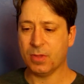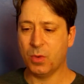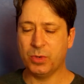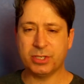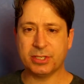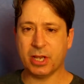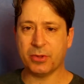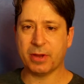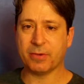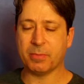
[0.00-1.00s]
which is
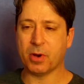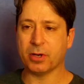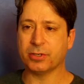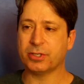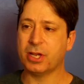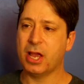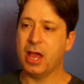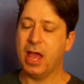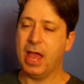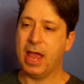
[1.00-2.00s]
held every March,
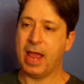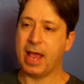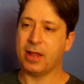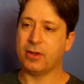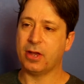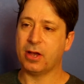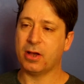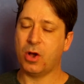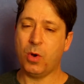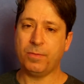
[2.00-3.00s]
and
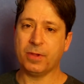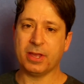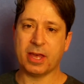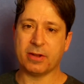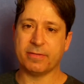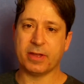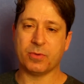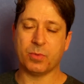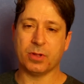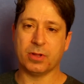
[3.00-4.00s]
hopefully that
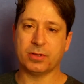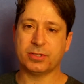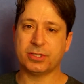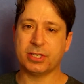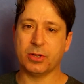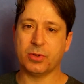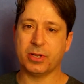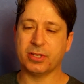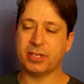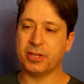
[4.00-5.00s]
event will still
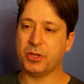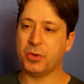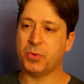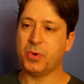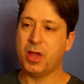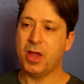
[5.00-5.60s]
continue.